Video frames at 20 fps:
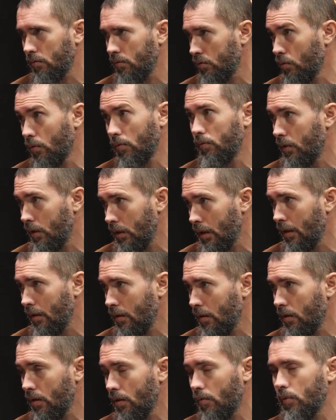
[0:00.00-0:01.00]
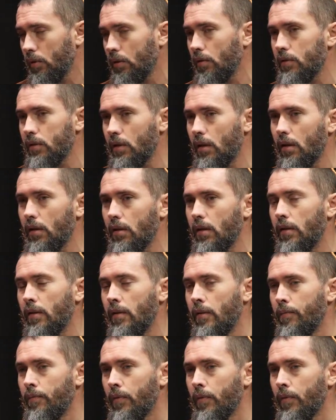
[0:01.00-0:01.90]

conditional money in the metaverse.